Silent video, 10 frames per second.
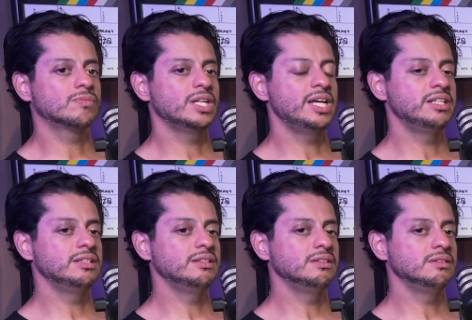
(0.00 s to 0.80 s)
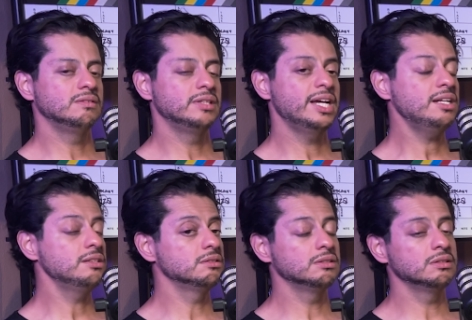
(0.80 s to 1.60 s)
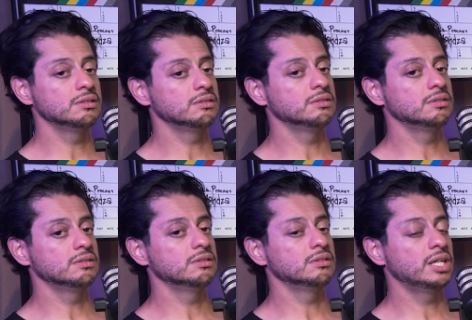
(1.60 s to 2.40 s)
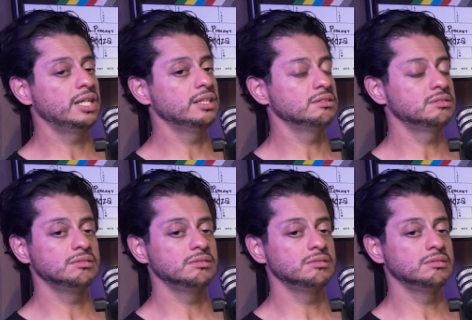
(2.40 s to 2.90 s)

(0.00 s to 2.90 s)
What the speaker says: And yeah, I